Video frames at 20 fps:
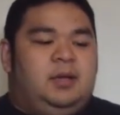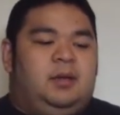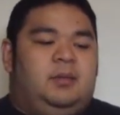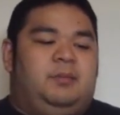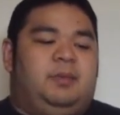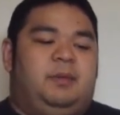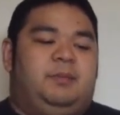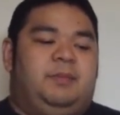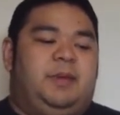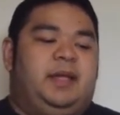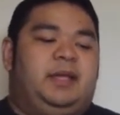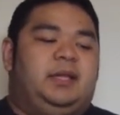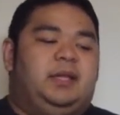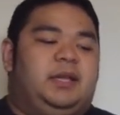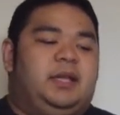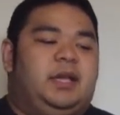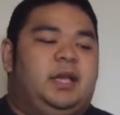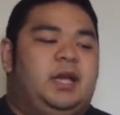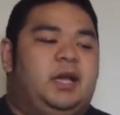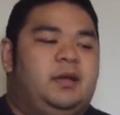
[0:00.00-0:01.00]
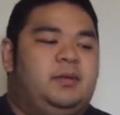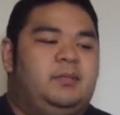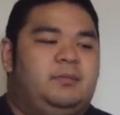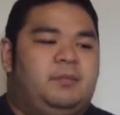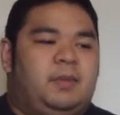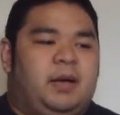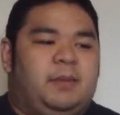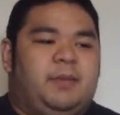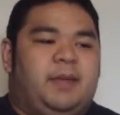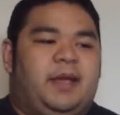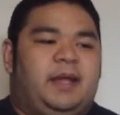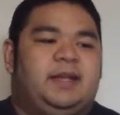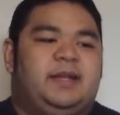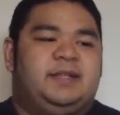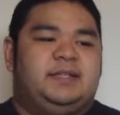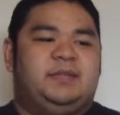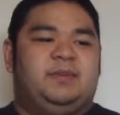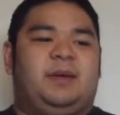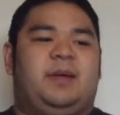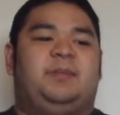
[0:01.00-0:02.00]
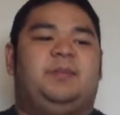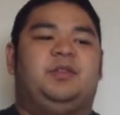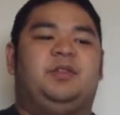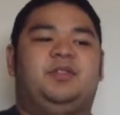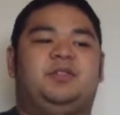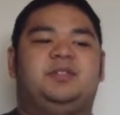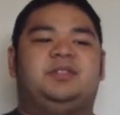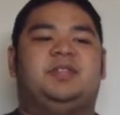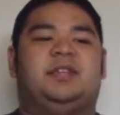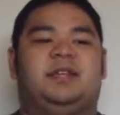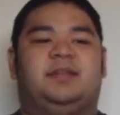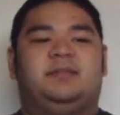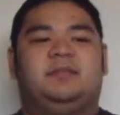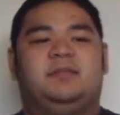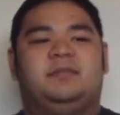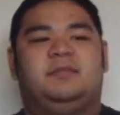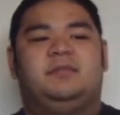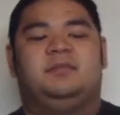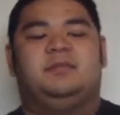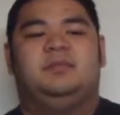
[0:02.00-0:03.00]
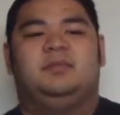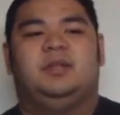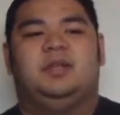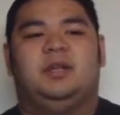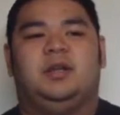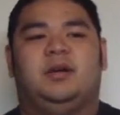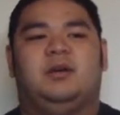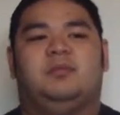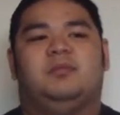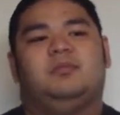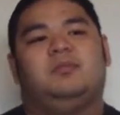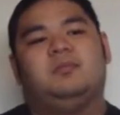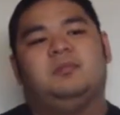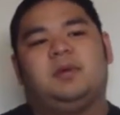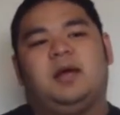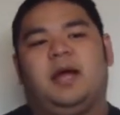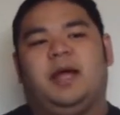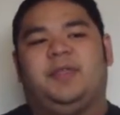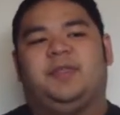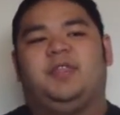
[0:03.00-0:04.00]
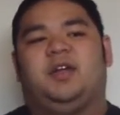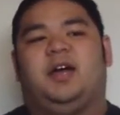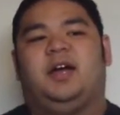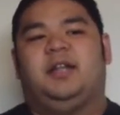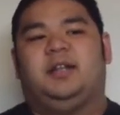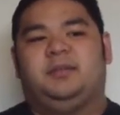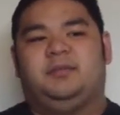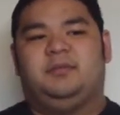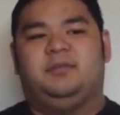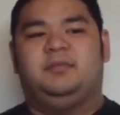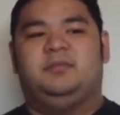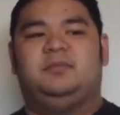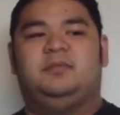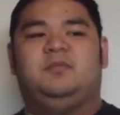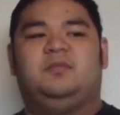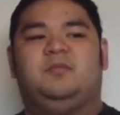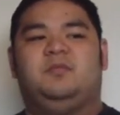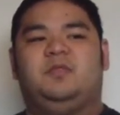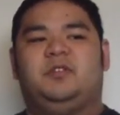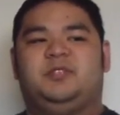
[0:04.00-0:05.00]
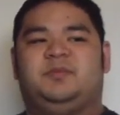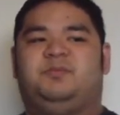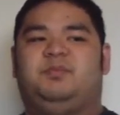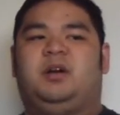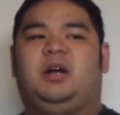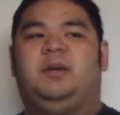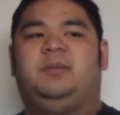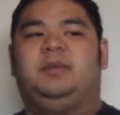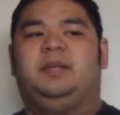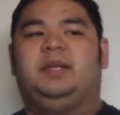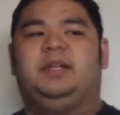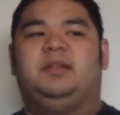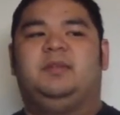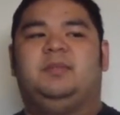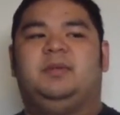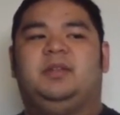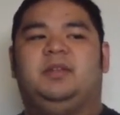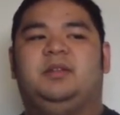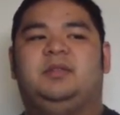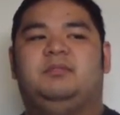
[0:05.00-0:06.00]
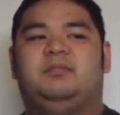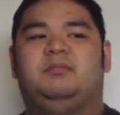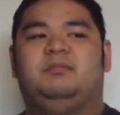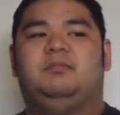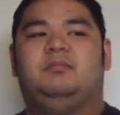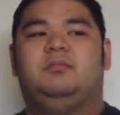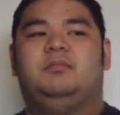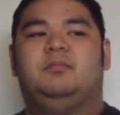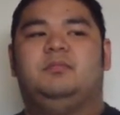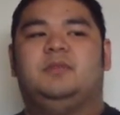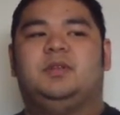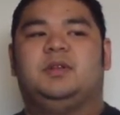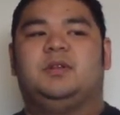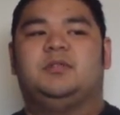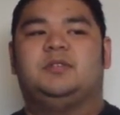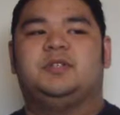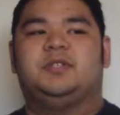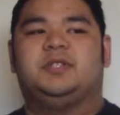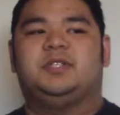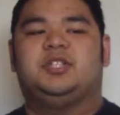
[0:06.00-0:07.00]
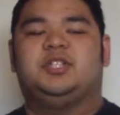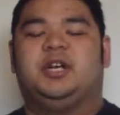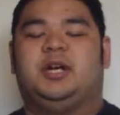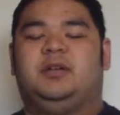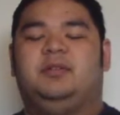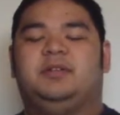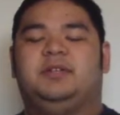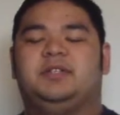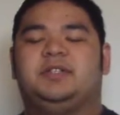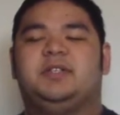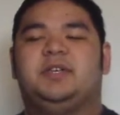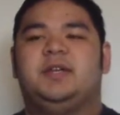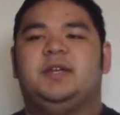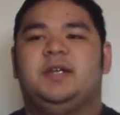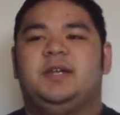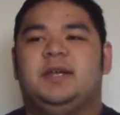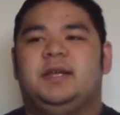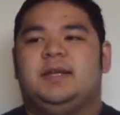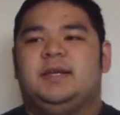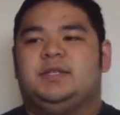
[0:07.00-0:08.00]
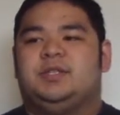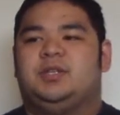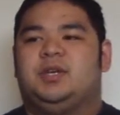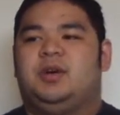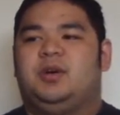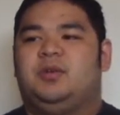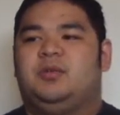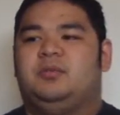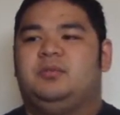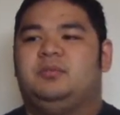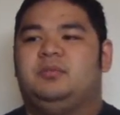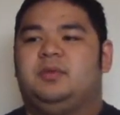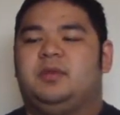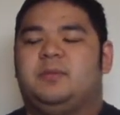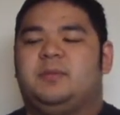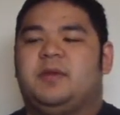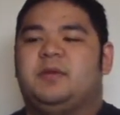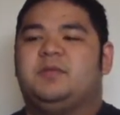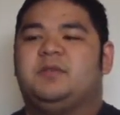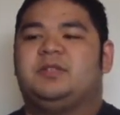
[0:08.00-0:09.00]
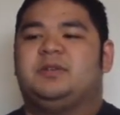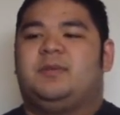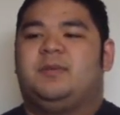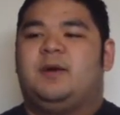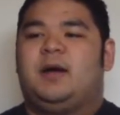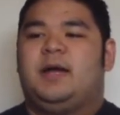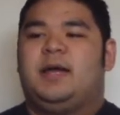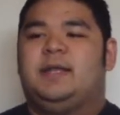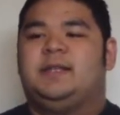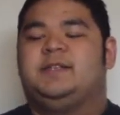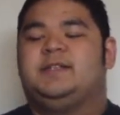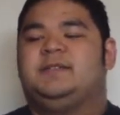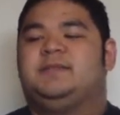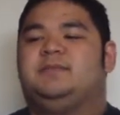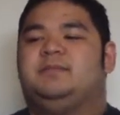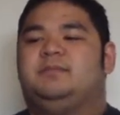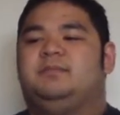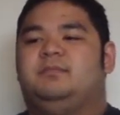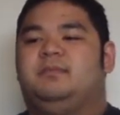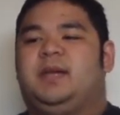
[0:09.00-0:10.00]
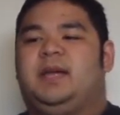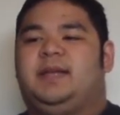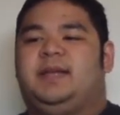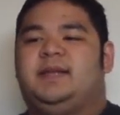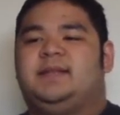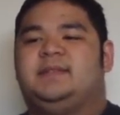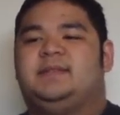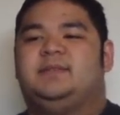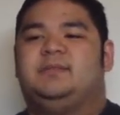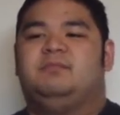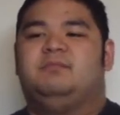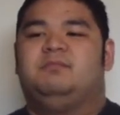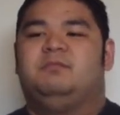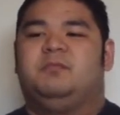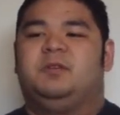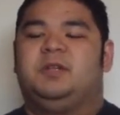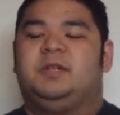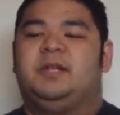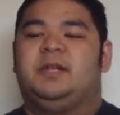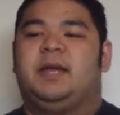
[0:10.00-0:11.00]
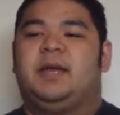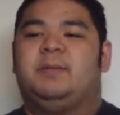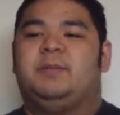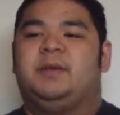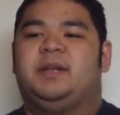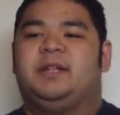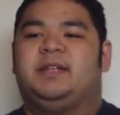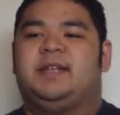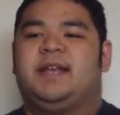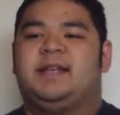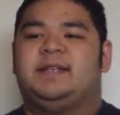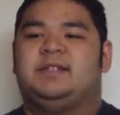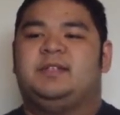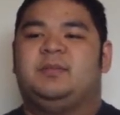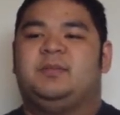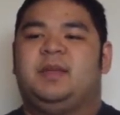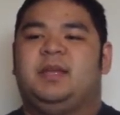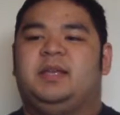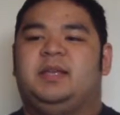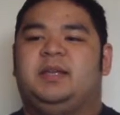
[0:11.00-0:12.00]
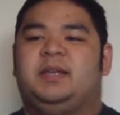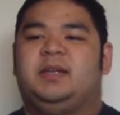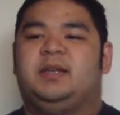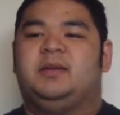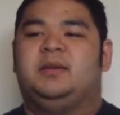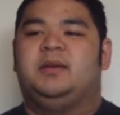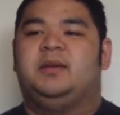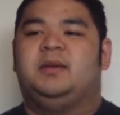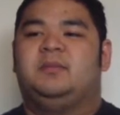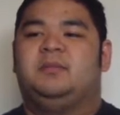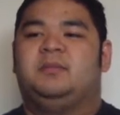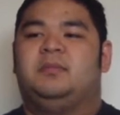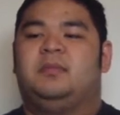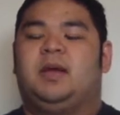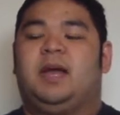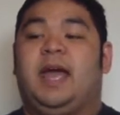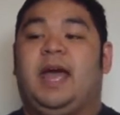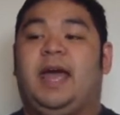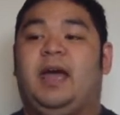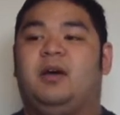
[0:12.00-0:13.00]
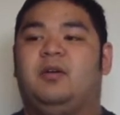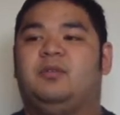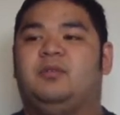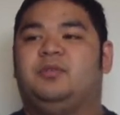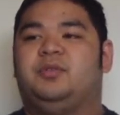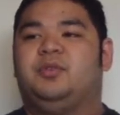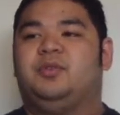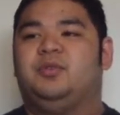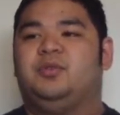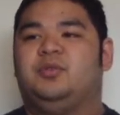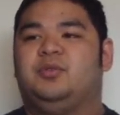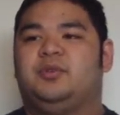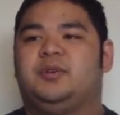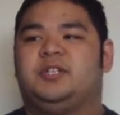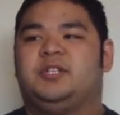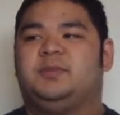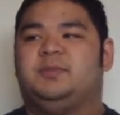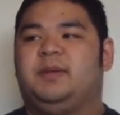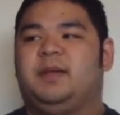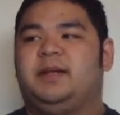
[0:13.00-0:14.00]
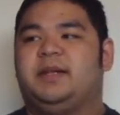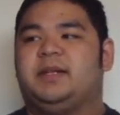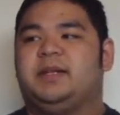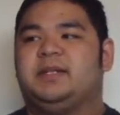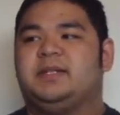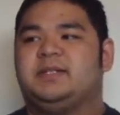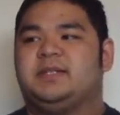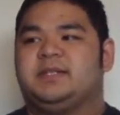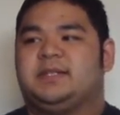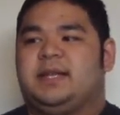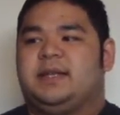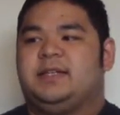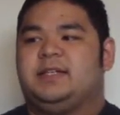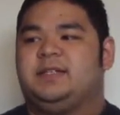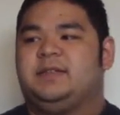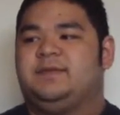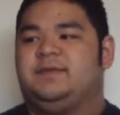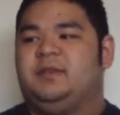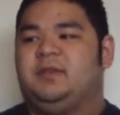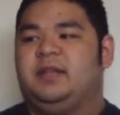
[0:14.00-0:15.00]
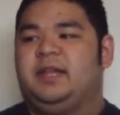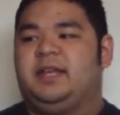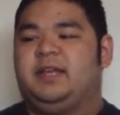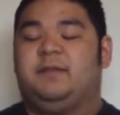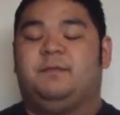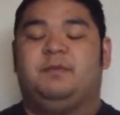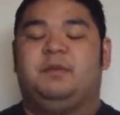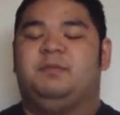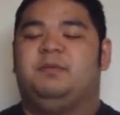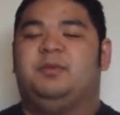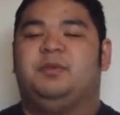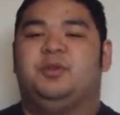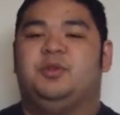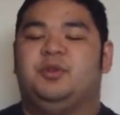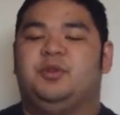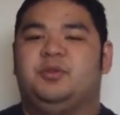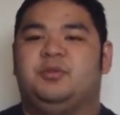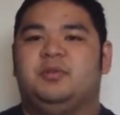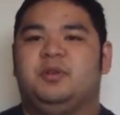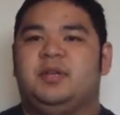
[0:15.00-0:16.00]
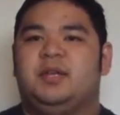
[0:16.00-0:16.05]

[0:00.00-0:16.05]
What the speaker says: But mainly, my mechanism I've been using, I thought was probably going to be, just childish. So the main reason why I guess really I've been a test to making how to or explain it. It's just I just feel like if people knew,